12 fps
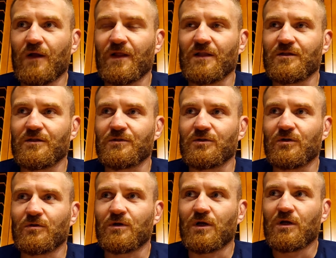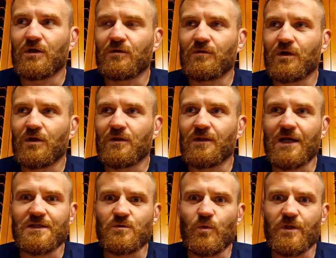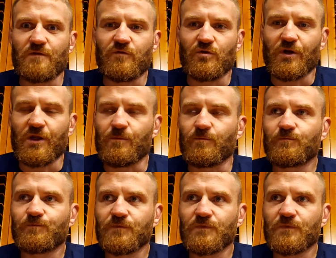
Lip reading: another nice win for him.